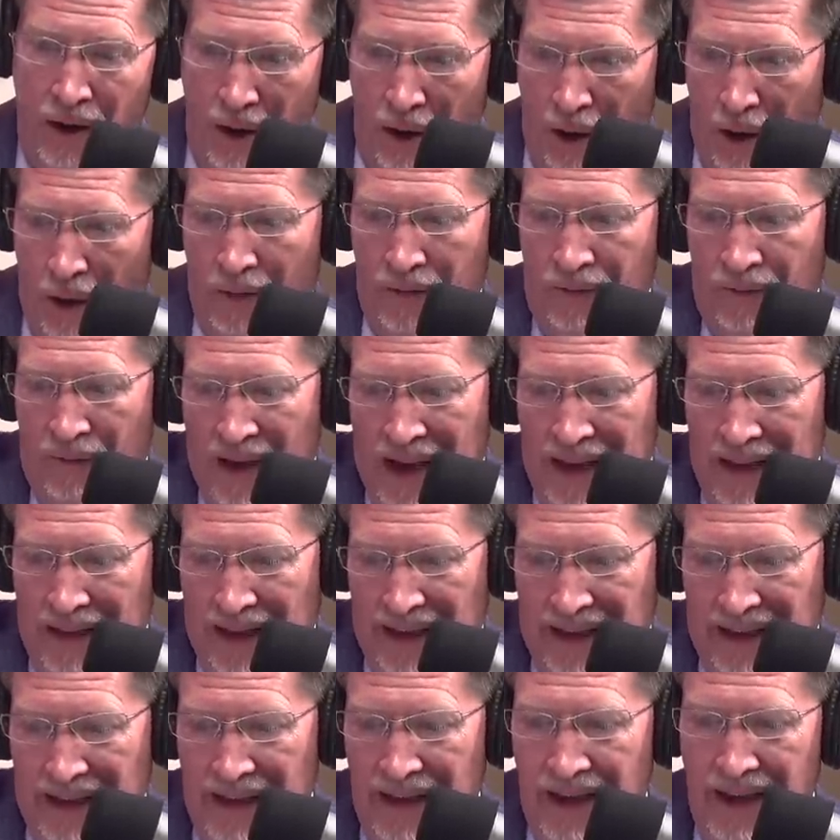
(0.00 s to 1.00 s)
are
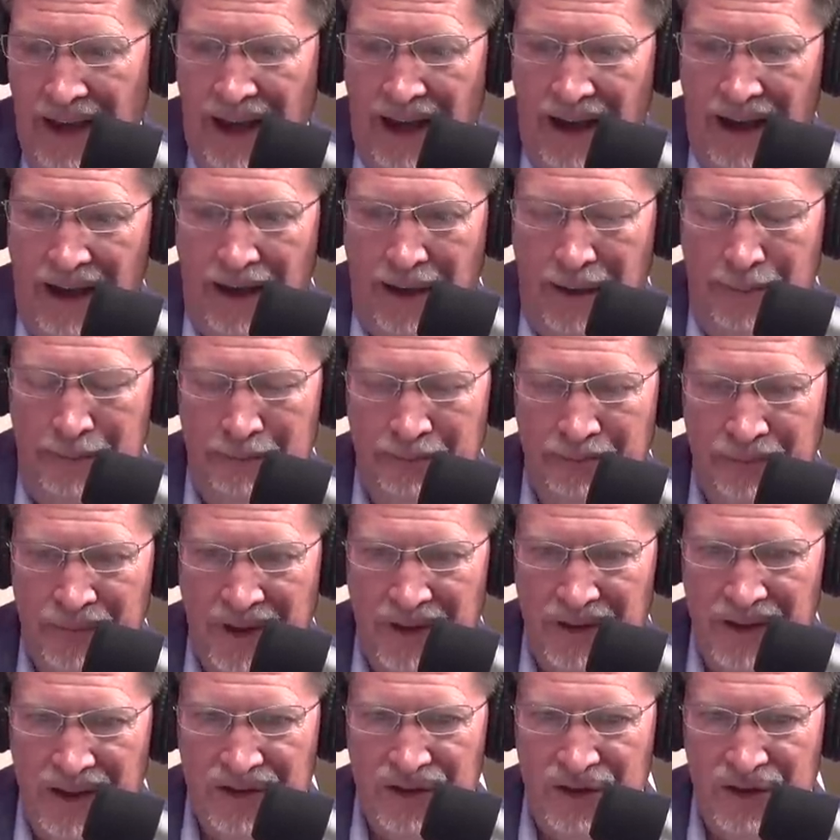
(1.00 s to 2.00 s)
failing. Um,
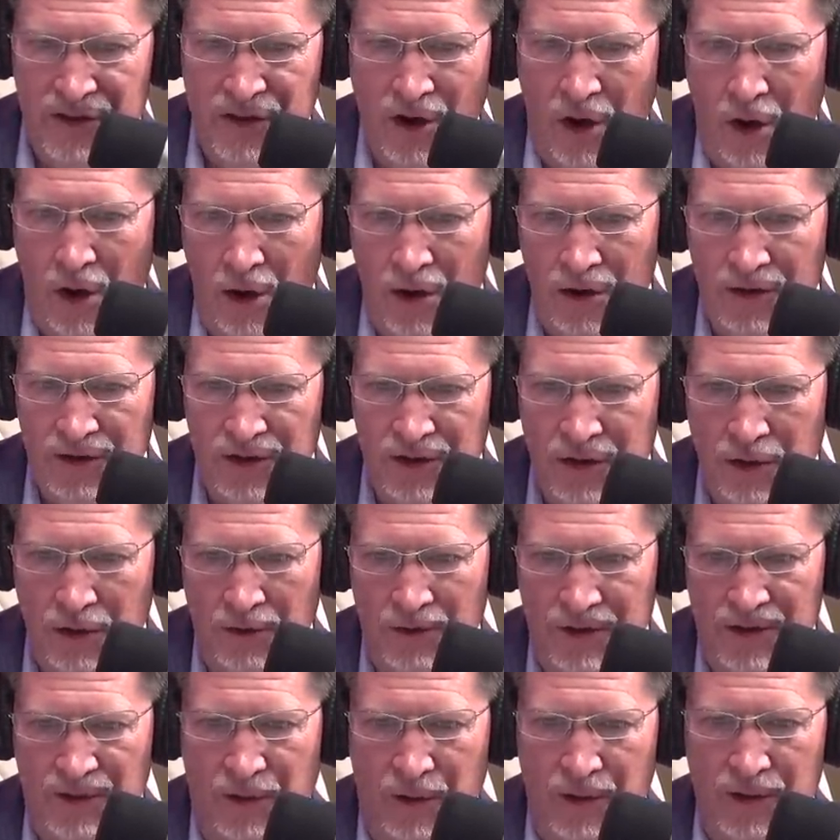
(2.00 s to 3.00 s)
this is
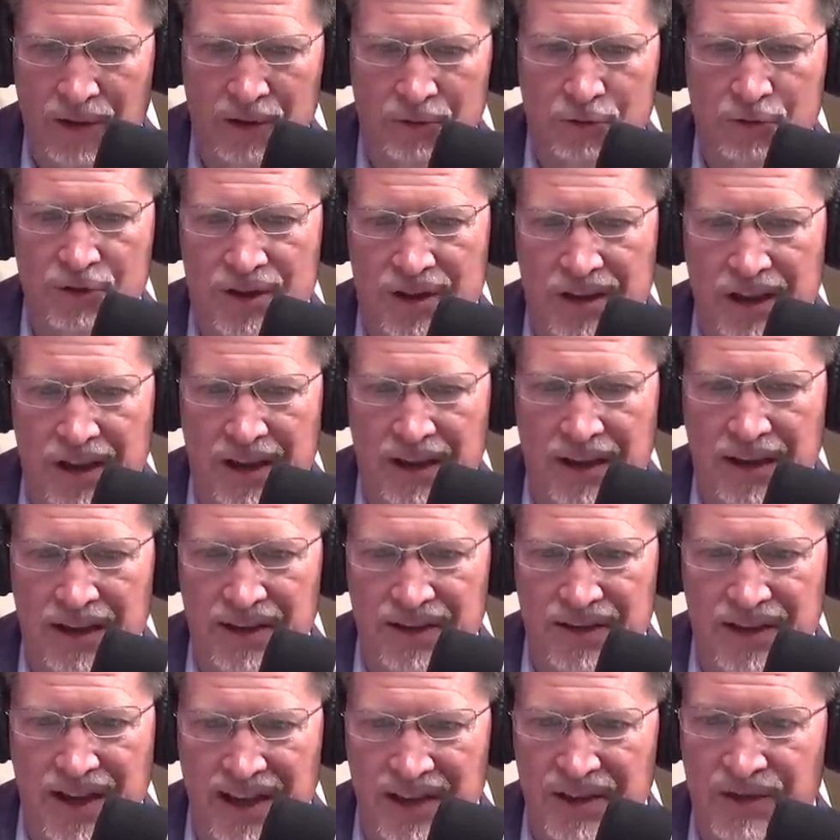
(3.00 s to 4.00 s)
also is very interesting.
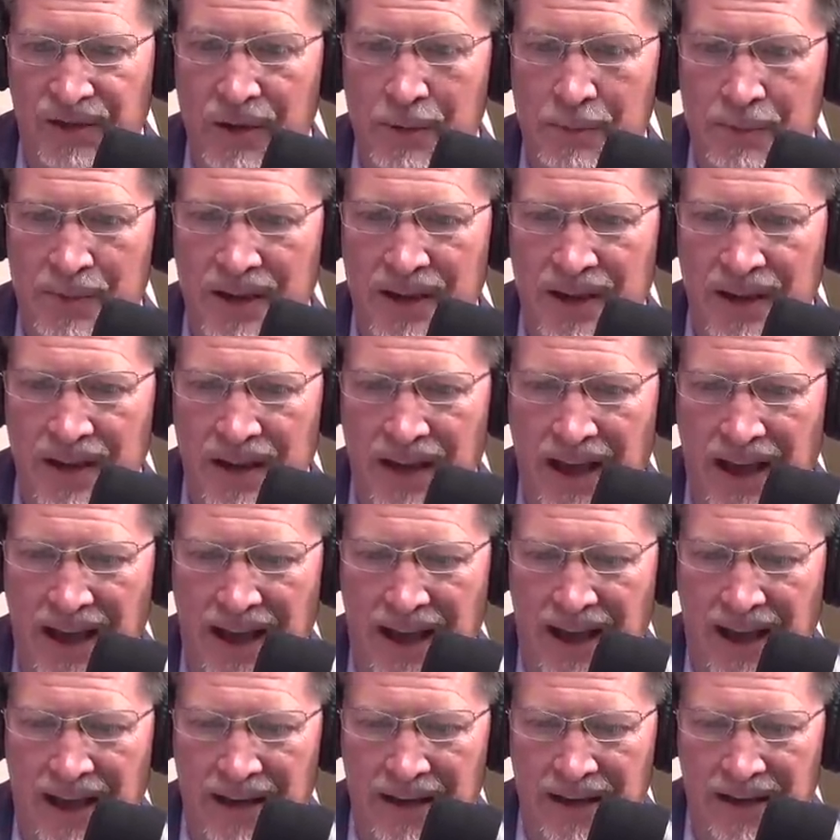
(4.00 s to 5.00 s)
Is SVB
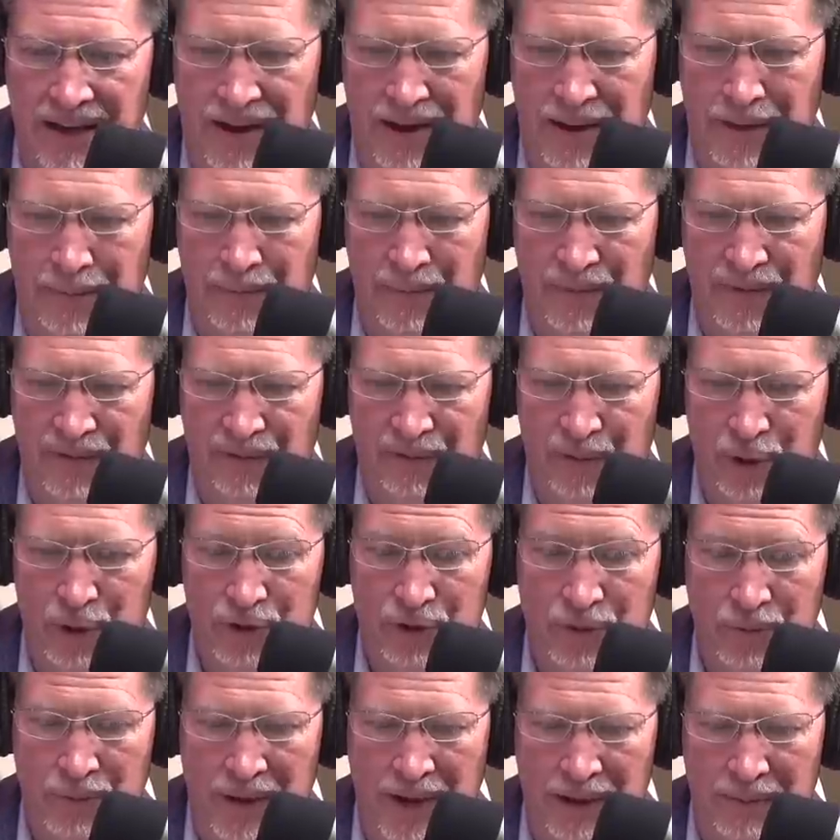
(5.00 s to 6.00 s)
and um,
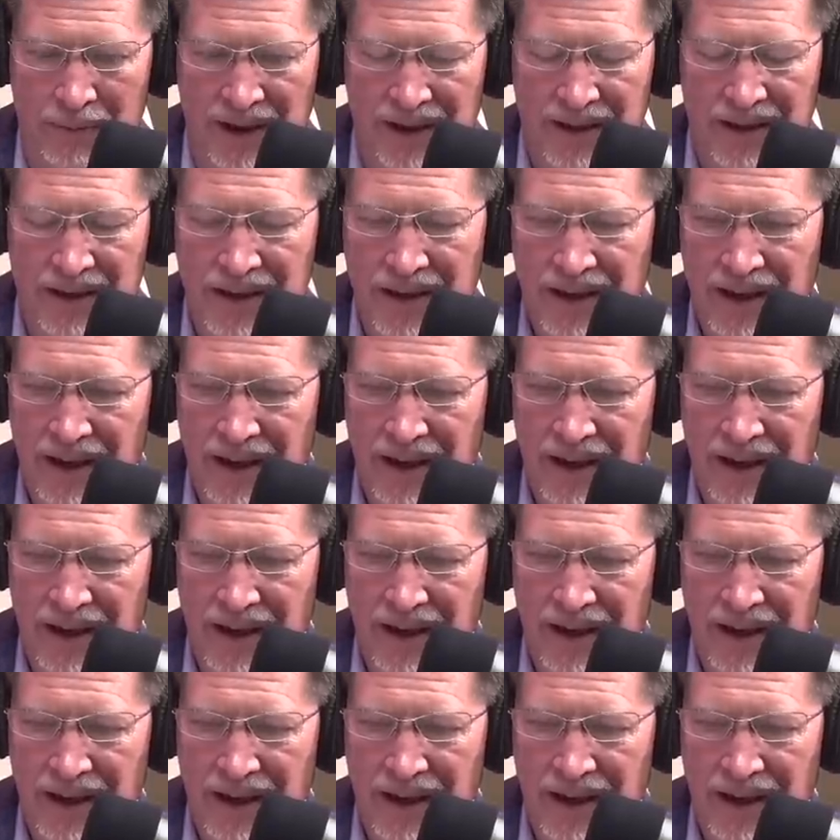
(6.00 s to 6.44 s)
First Republic